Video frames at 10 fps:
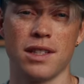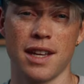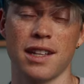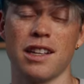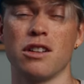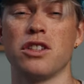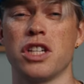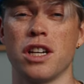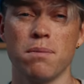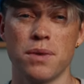technical
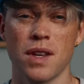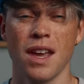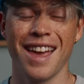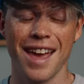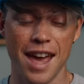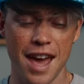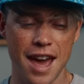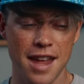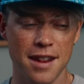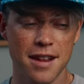jumps,
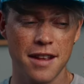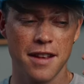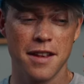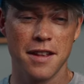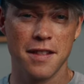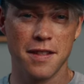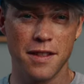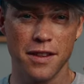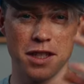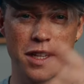and
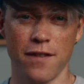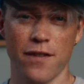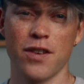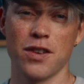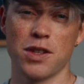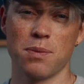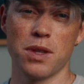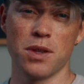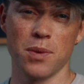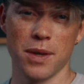the difference
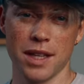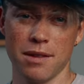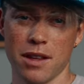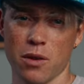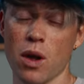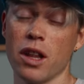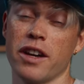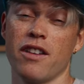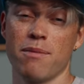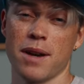between the
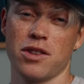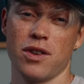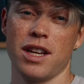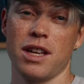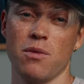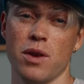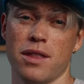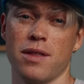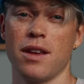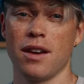quality of my training with
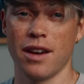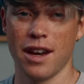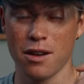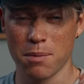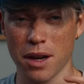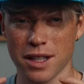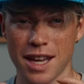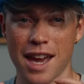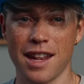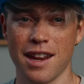the AirPods
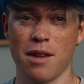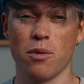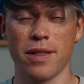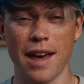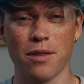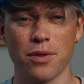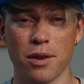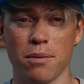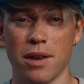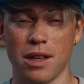and without
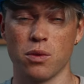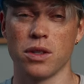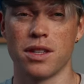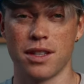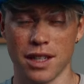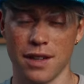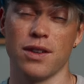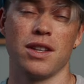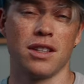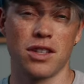them, it was
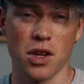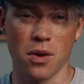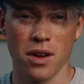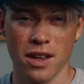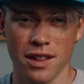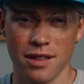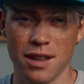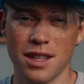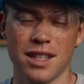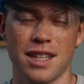significant. So
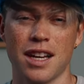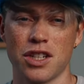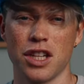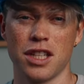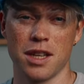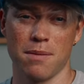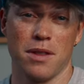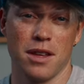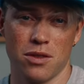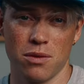this is actually
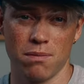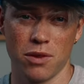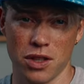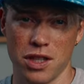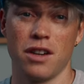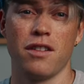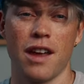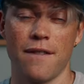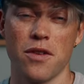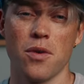something to consider
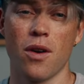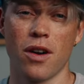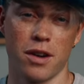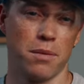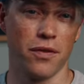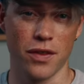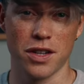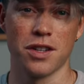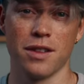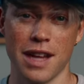if you are a
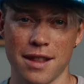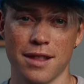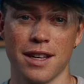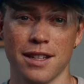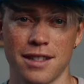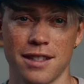professional athlete.